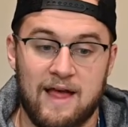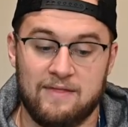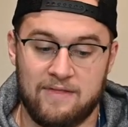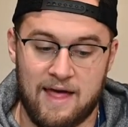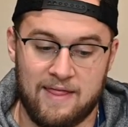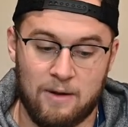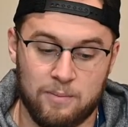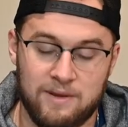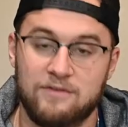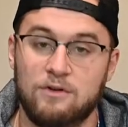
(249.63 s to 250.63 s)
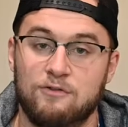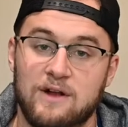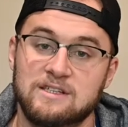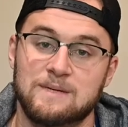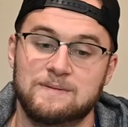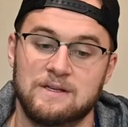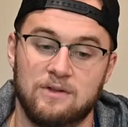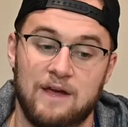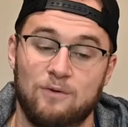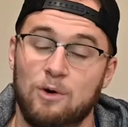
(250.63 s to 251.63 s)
that were pivotal friendships in your life,